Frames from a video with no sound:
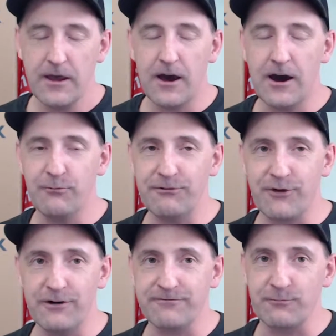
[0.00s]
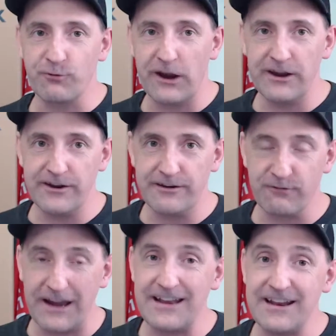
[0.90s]
Uh, we've gone from ra-
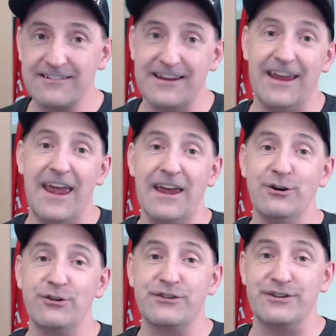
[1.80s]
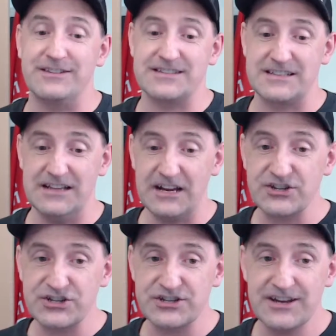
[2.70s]
rain to hail to
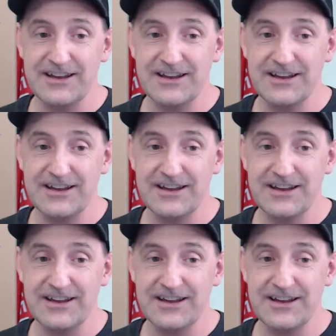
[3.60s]
slush